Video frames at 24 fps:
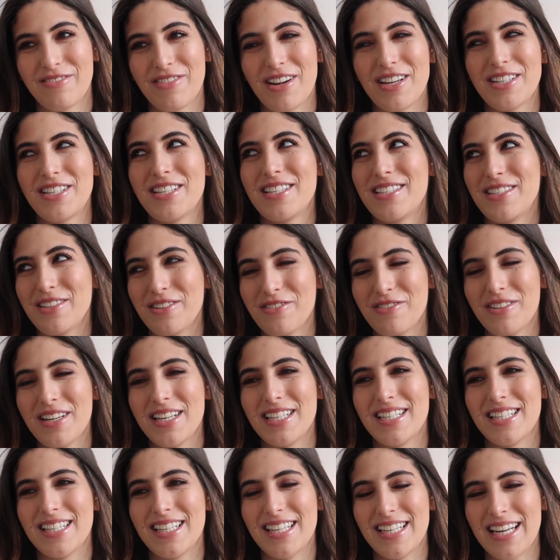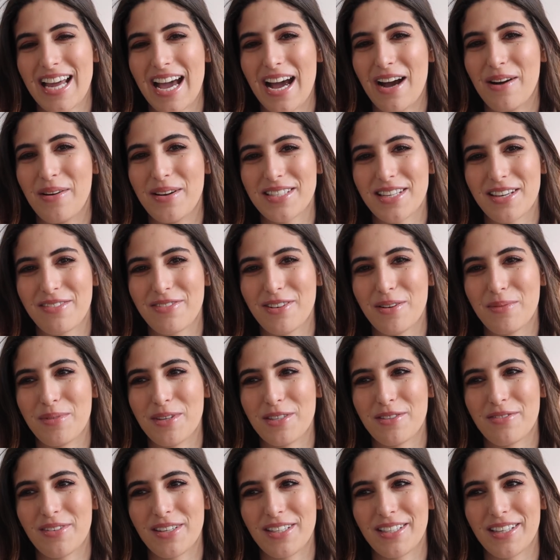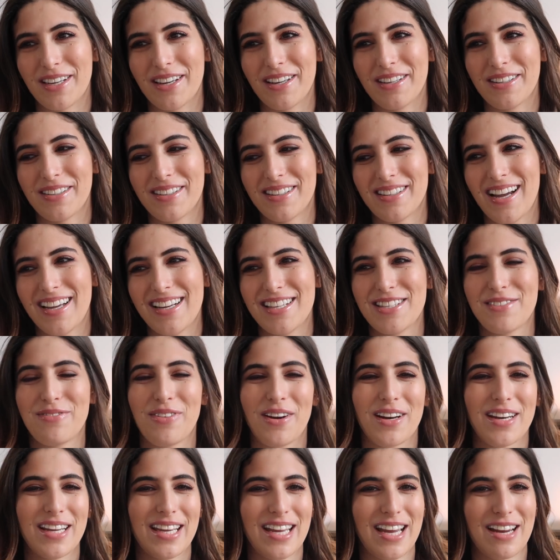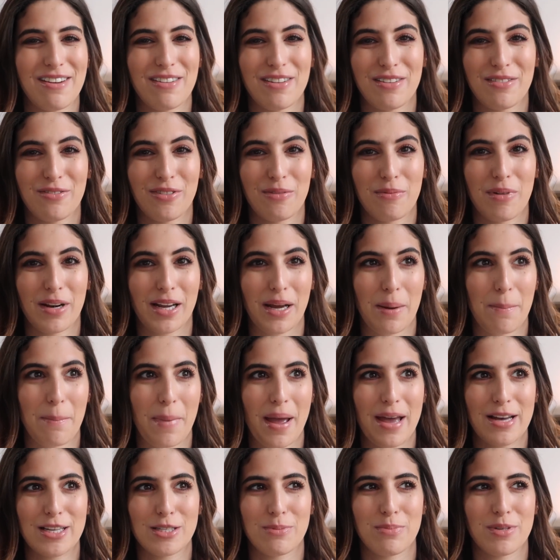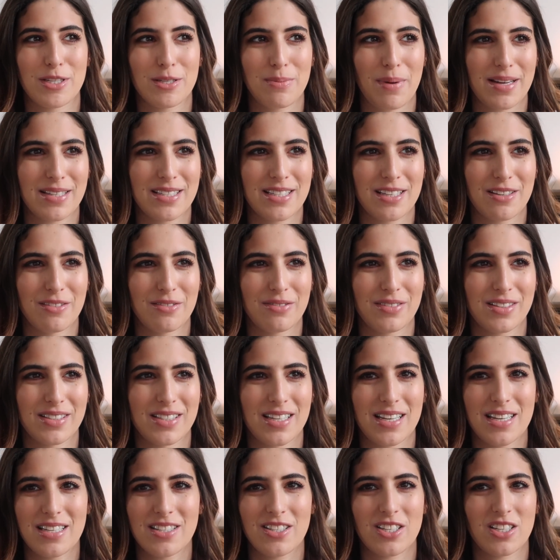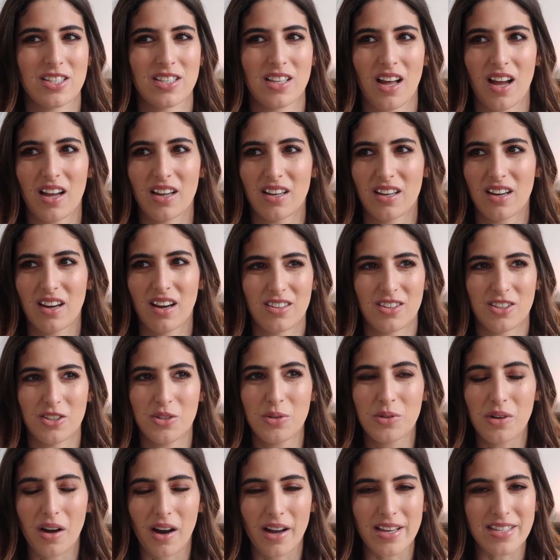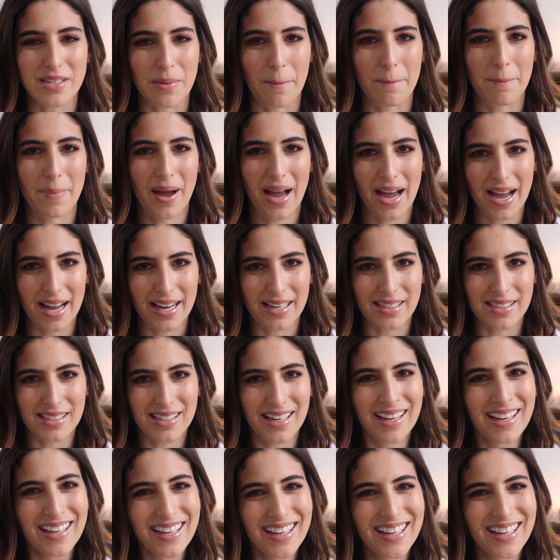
Rich is still reading it now as I film this video, and it's funny hearing from like a male's perspective because he's just like, you guys are mad.